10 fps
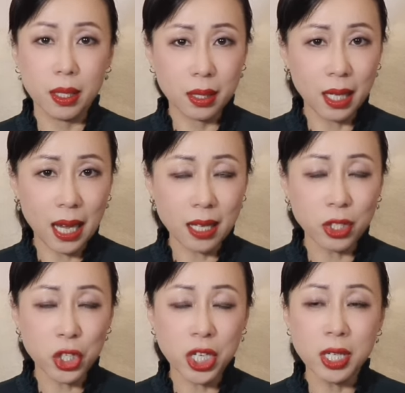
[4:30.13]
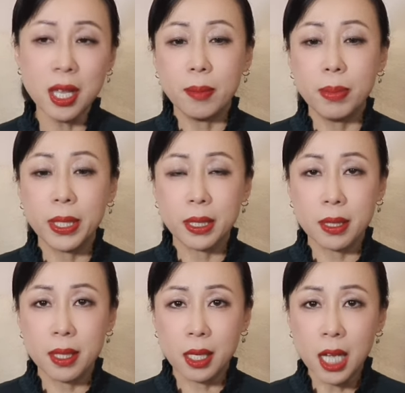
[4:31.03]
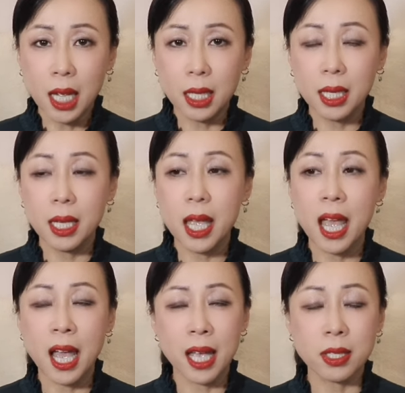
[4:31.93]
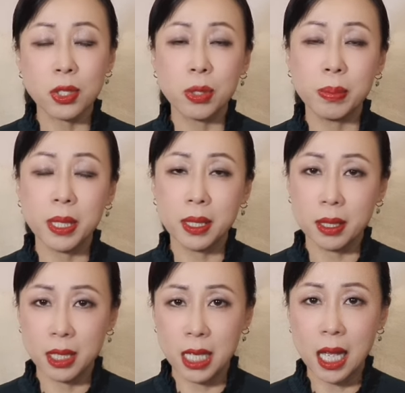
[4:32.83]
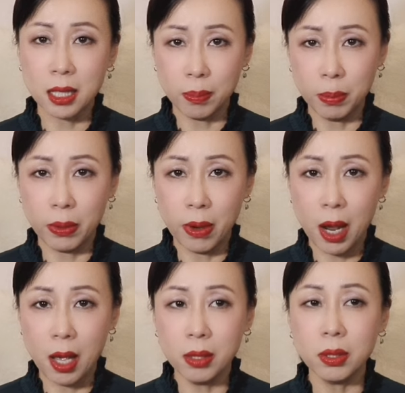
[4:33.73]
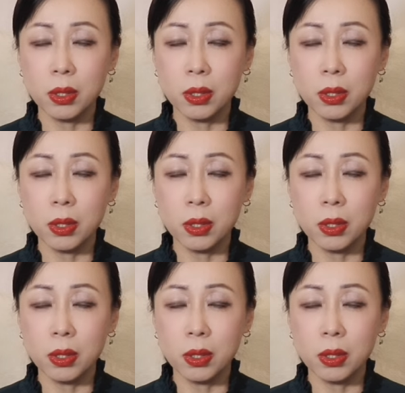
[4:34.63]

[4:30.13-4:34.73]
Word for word: collection, but the color it has to be the dark brown